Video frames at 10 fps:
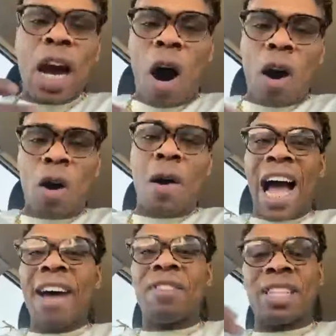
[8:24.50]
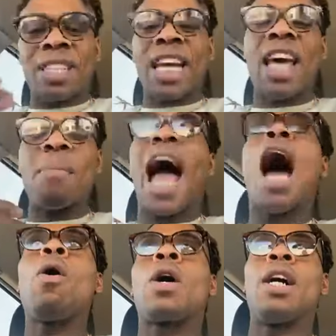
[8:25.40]
we all gonna have the same
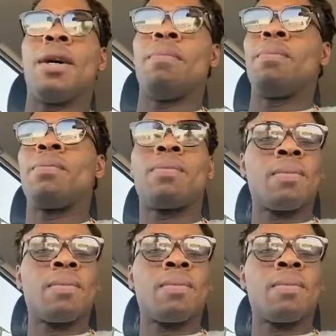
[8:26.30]
outcome,